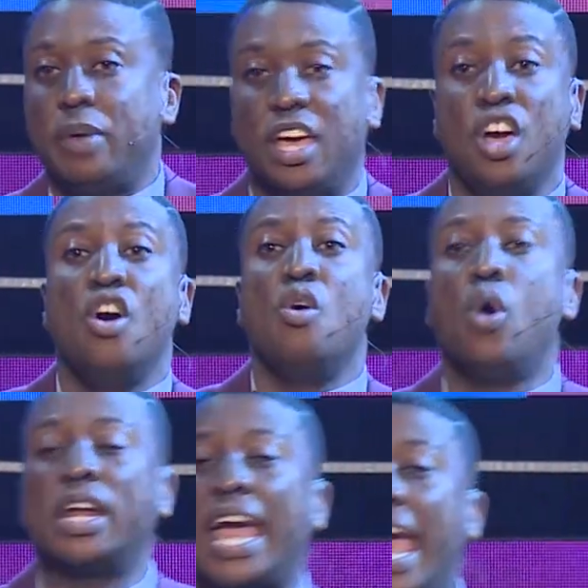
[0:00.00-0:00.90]
me.
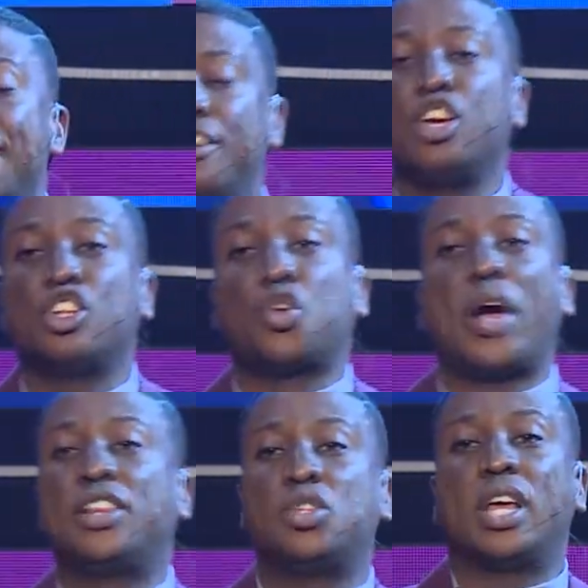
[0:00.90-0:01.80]
Whatever you
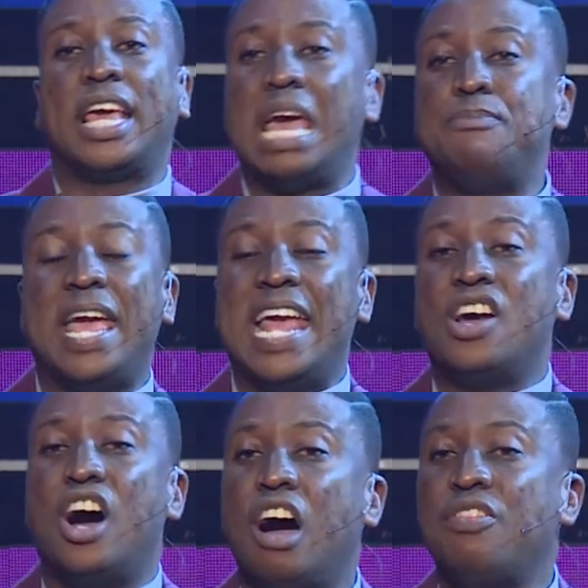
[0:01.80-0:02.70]
try to keep in
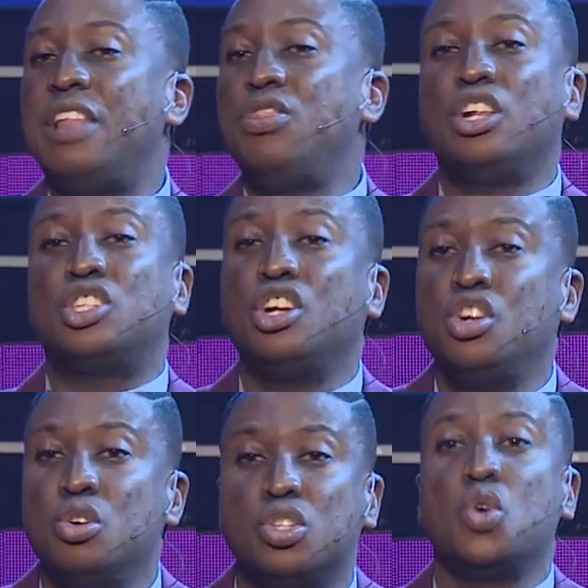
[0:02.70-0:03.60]
order not to
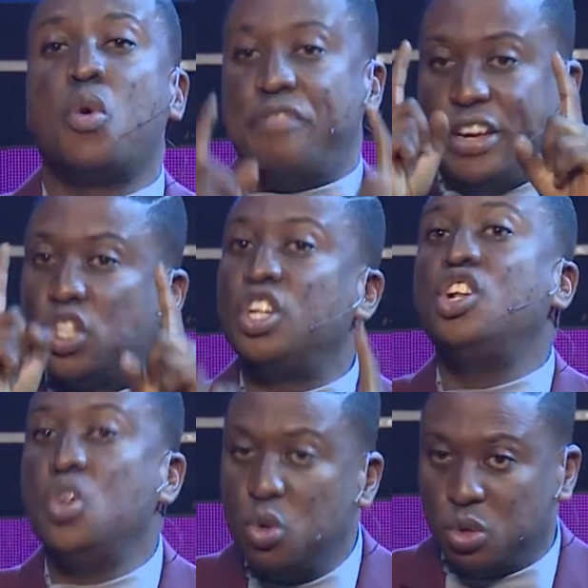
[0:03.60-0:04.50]
lose, you eventually
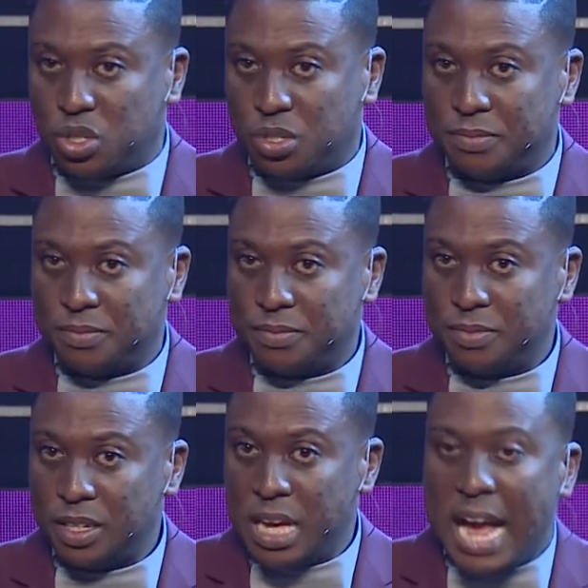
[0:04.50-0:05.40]
lose.
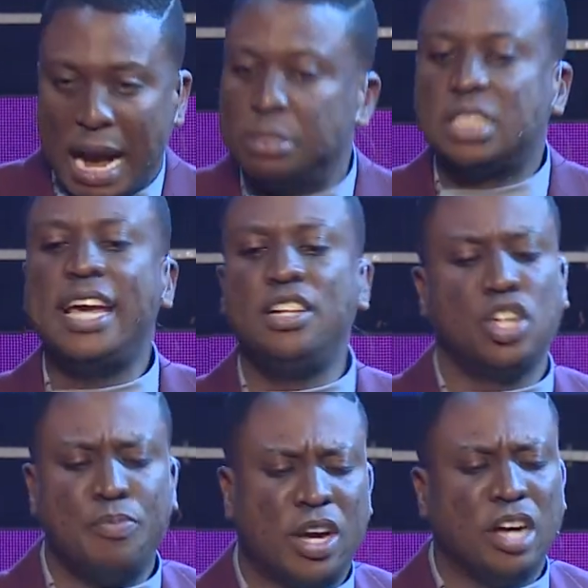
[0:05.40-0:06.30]
I'm saying
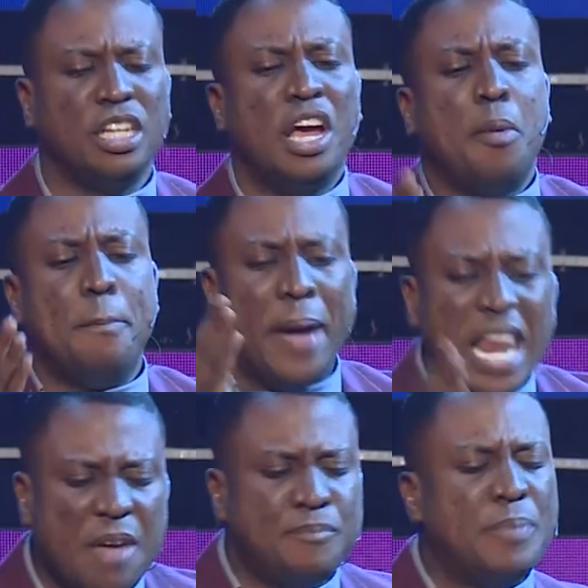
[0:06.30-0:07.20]
so because
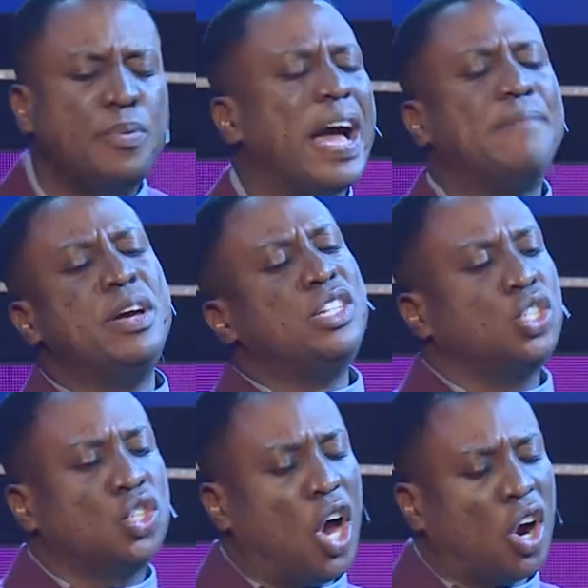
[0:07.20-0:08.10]
many people have been
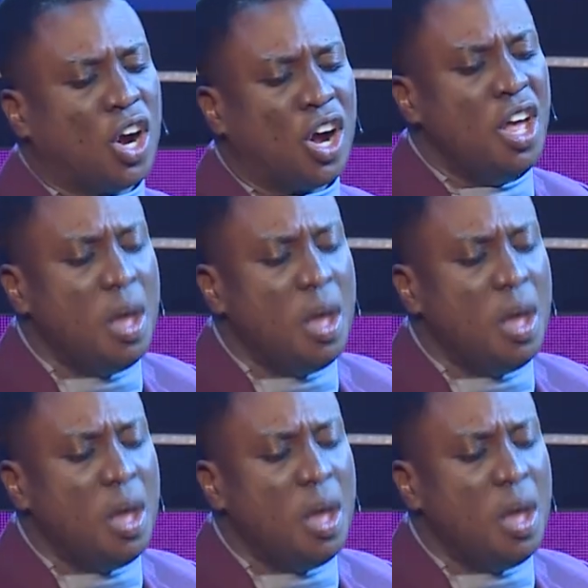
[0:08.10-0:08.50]
stuck